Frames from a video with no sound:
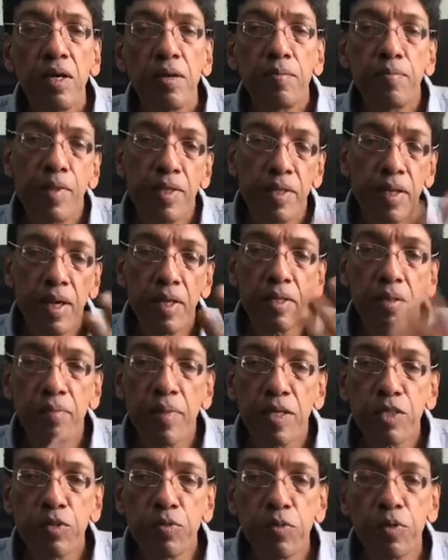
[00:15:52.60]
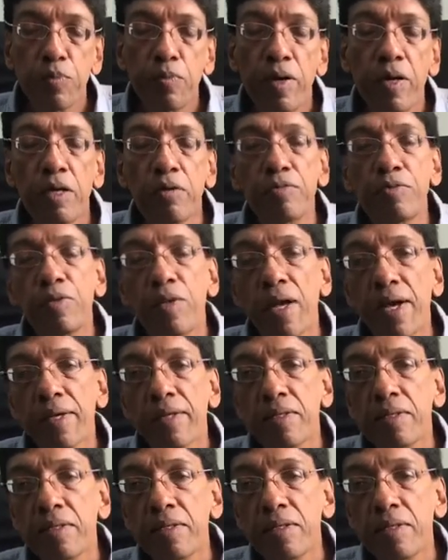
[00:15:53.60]
but they are the much more powerful
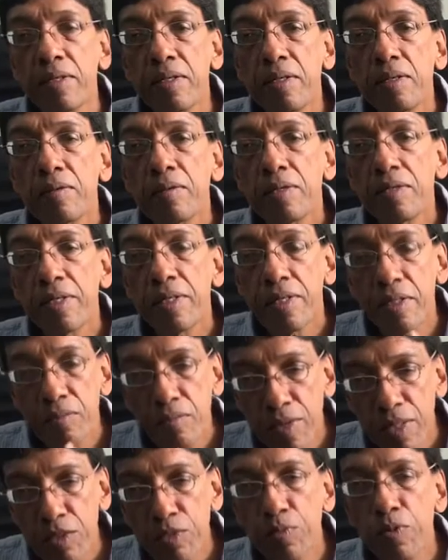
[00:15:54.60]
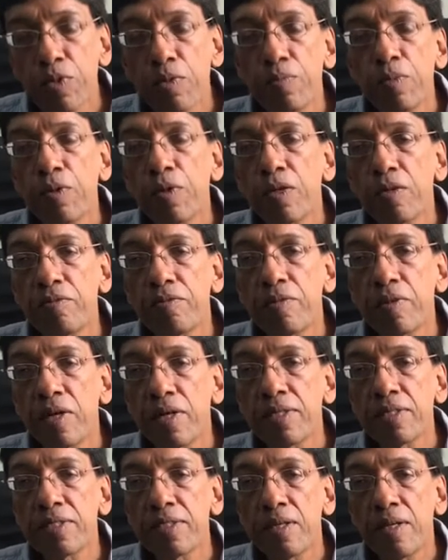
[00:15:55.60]
actor. It is much more important for
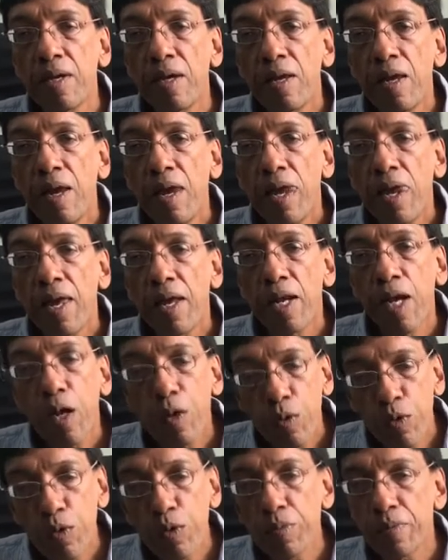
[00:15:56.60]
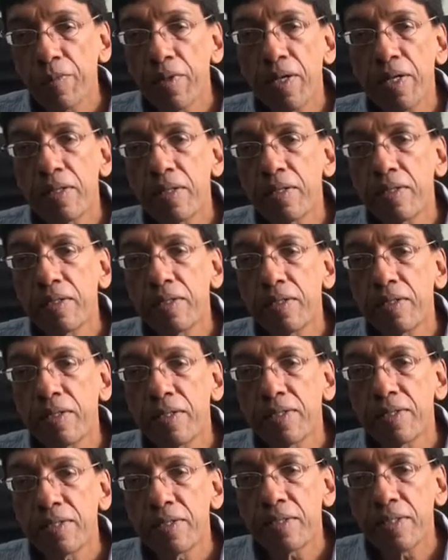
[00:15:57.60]
us, and I hope that
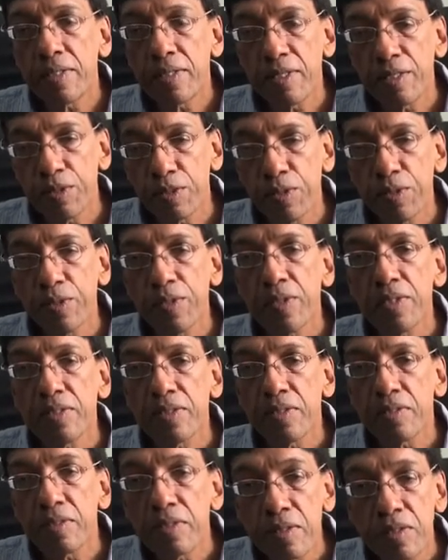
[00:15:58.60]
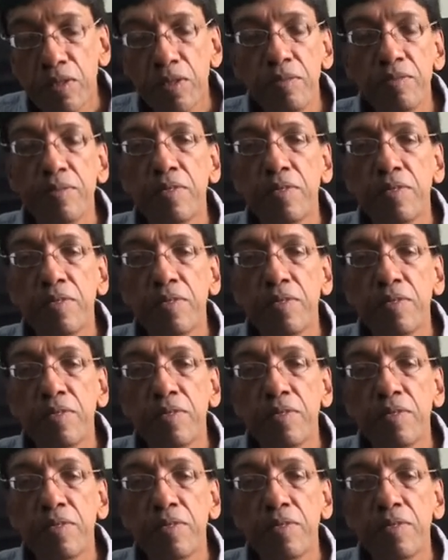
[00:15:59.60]
this issue is resolved